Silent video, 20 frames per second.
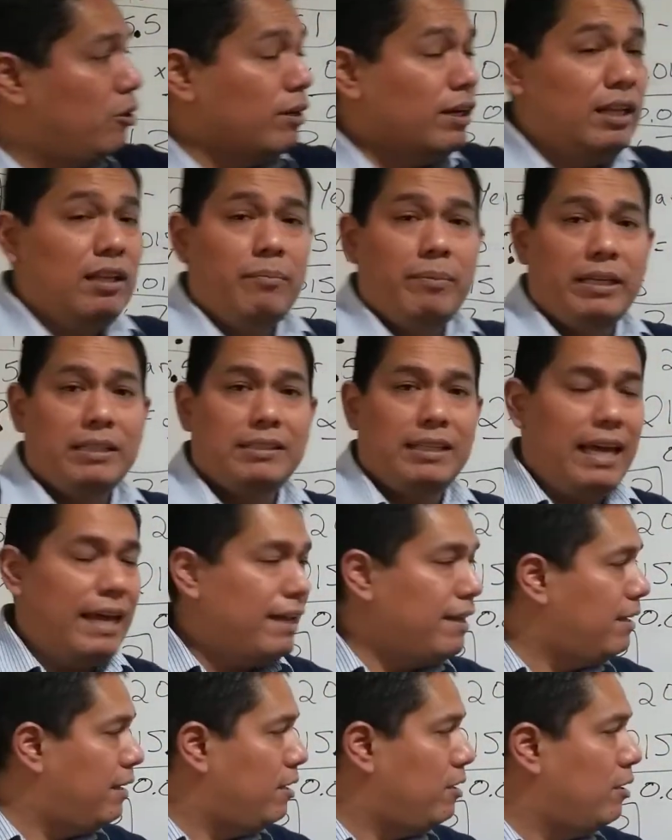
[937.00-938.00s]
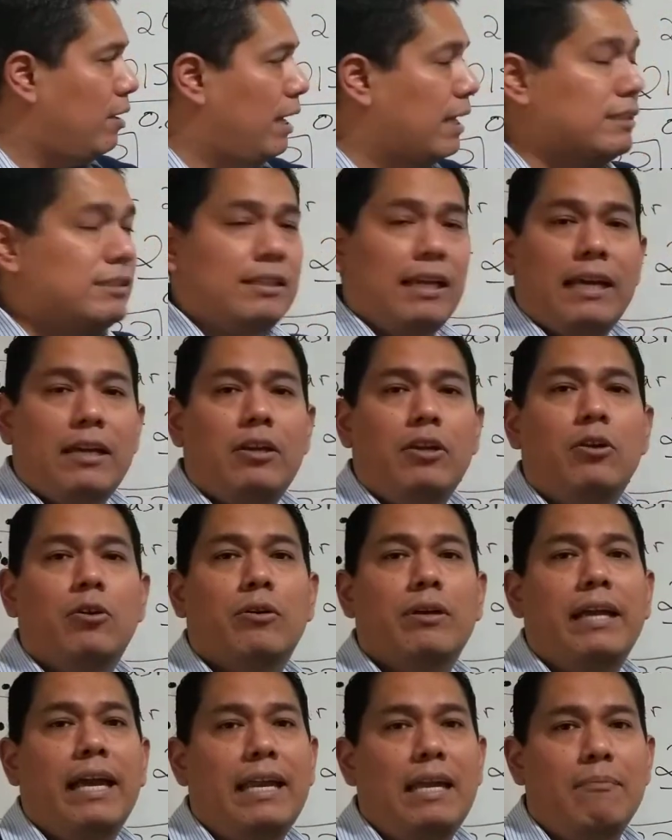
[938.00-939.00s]
are going to be taking, it's like
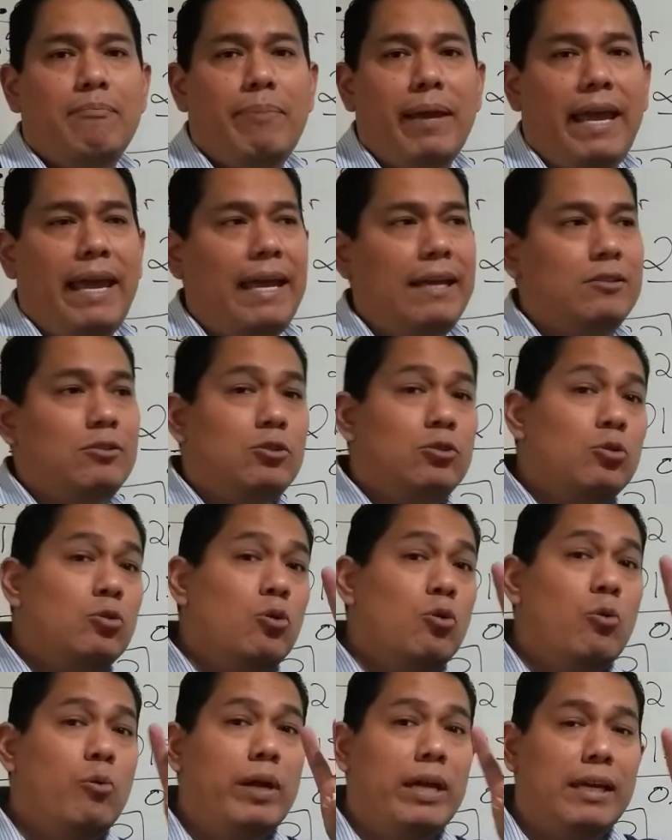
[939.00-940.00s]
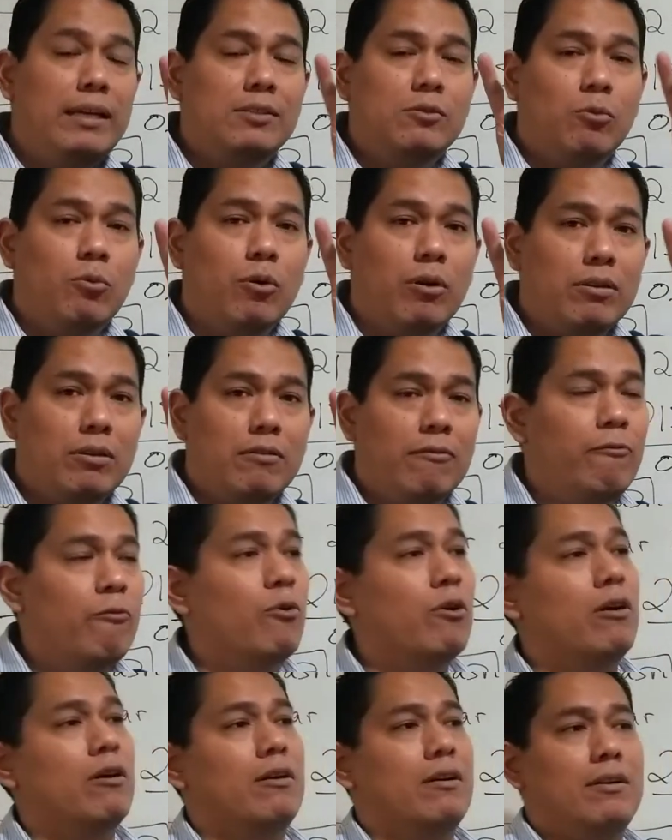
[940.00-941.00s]
you're getting paid two weeks worth of
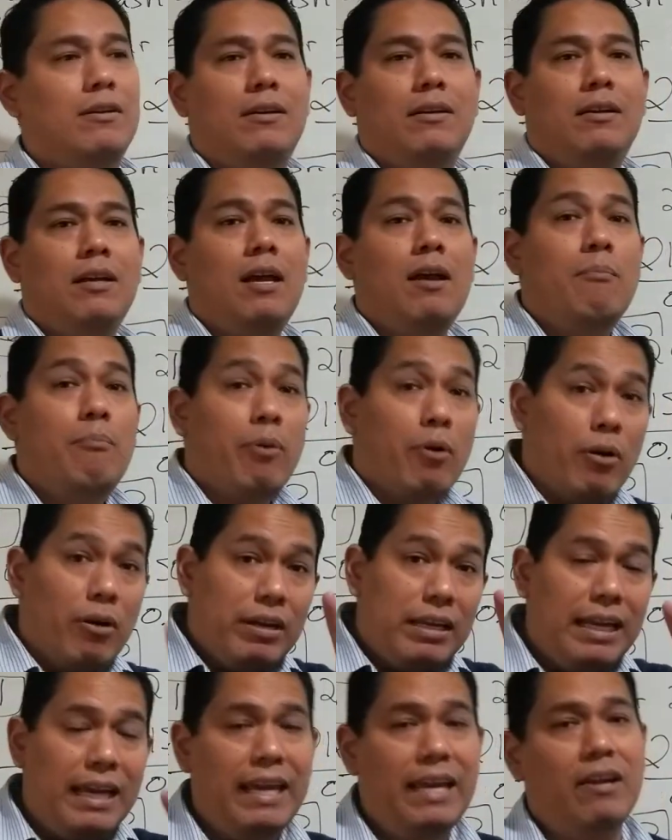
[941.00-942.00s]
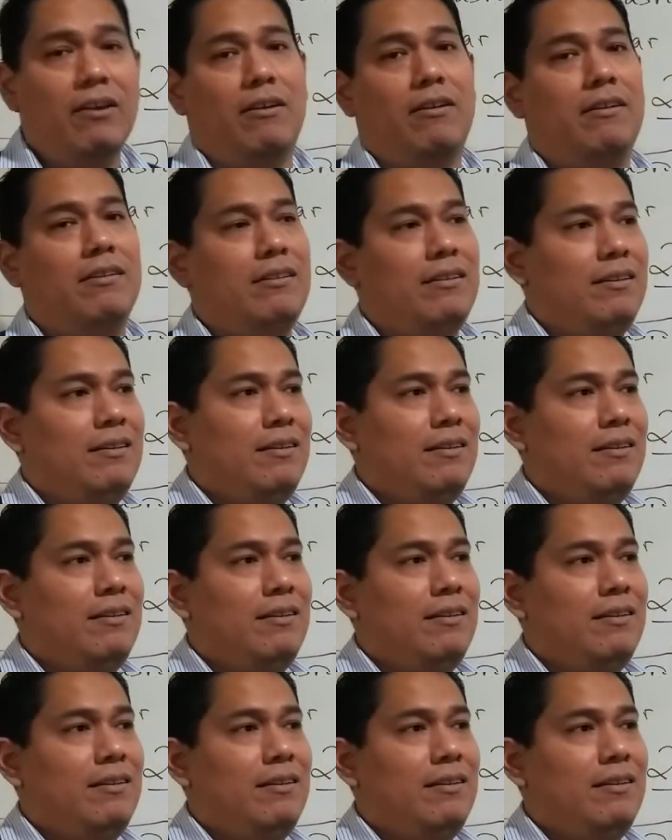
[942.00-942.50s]
work per year.